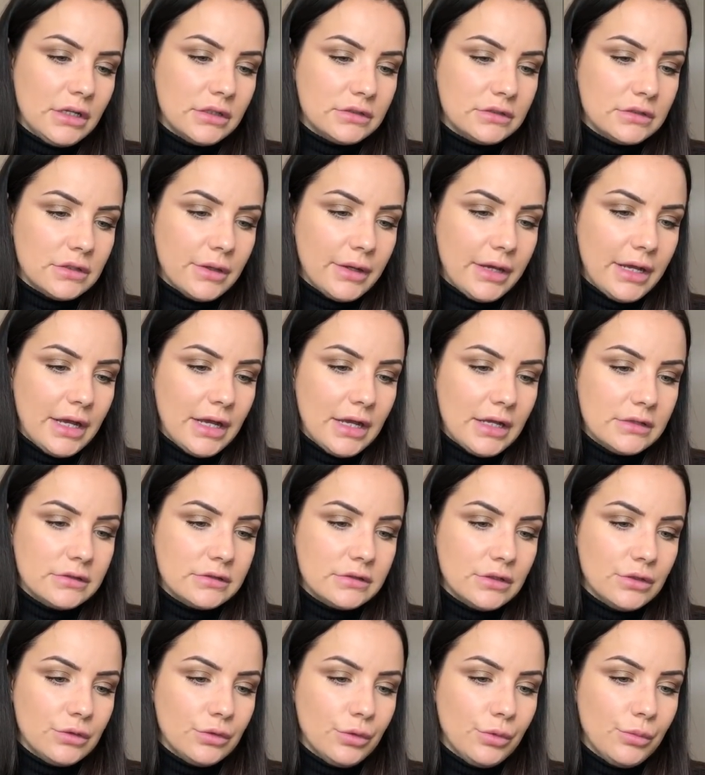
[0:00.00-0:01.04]
So it has
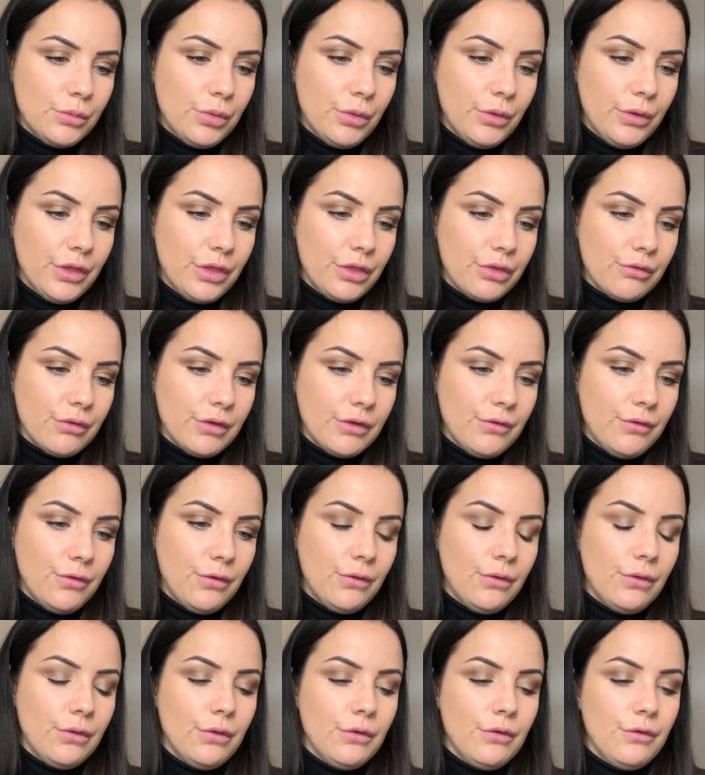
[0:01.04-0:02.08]

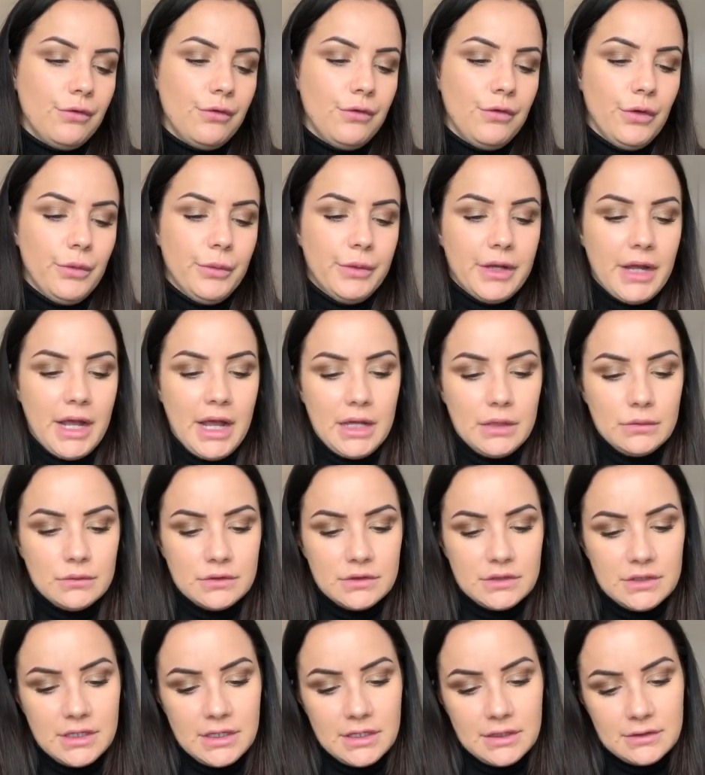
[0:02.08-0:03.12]
0.34 fluid
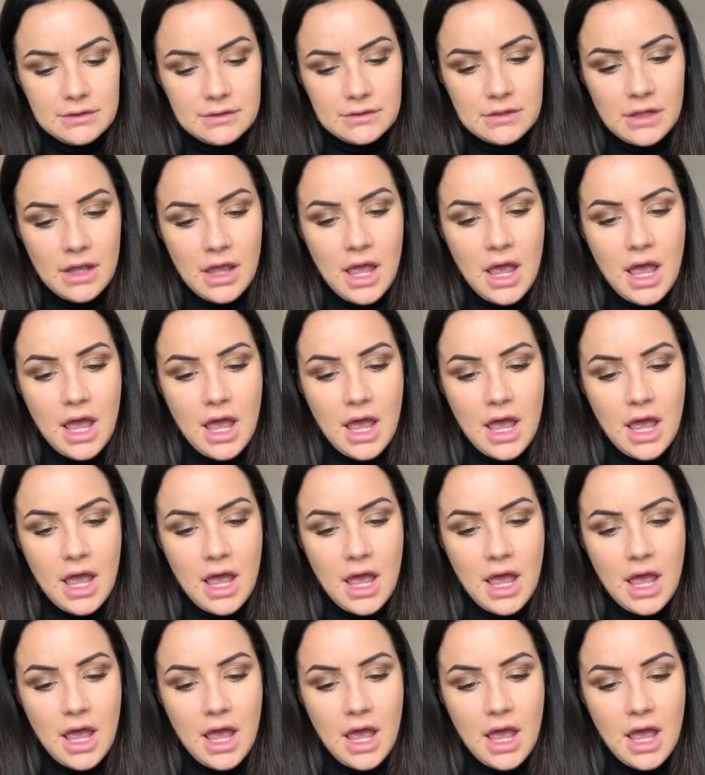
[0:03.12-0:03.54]
ounces.